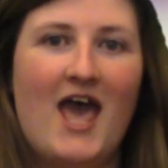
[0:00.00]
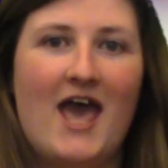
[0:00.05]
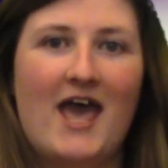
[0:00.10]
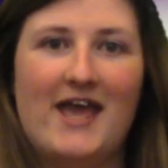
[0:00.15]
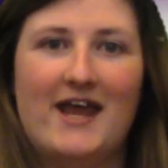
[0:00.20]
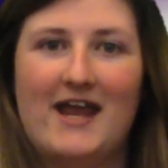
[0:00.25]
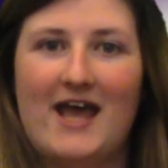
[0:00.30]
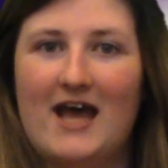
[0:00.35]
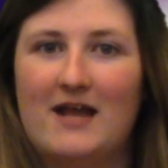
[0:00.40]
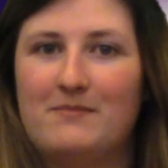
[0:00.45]

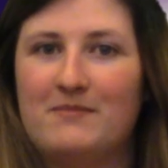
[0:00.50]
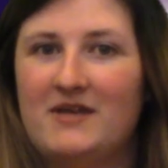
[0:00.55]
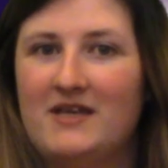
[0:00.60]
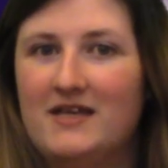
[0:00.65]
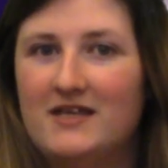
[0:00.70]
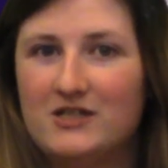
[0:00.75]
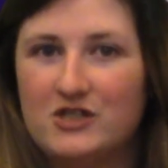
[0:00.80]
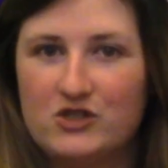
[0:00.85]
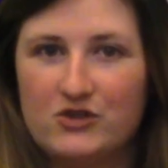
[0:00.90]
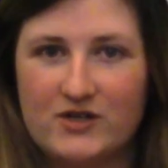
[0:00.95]
It had me
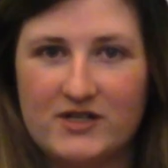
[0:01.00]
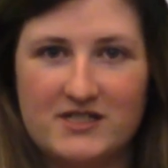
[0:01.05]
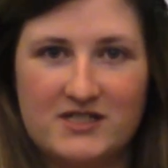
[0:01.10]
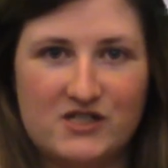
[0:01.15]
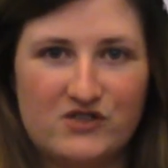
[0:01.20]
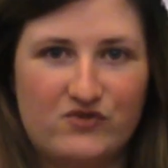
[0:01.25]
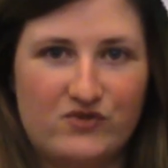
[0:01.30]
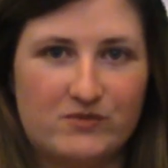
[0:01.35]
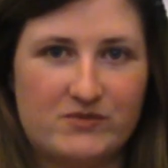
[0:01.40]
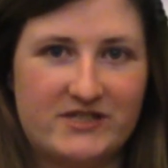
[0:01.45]

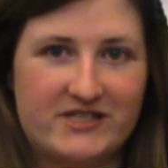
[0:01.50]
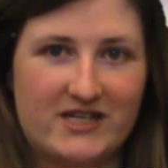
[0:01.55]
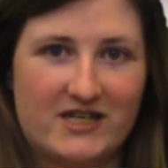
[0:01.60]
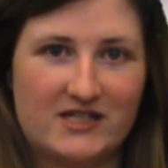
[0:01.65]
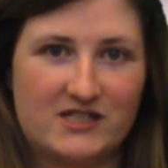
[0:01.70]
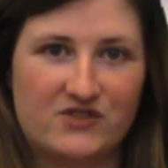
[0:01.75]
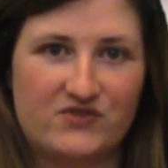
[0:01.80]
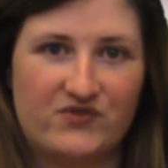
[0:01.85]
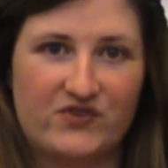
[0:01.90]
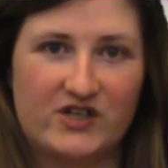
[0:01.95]
interested from
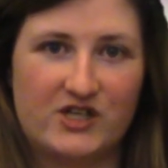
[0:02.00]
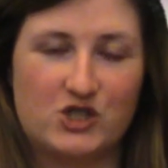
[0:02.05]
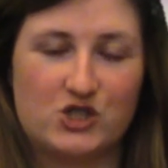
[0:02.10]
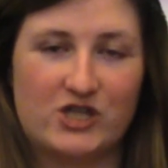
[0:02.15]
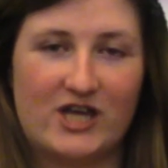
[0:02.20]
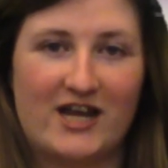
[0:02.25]
start to finish,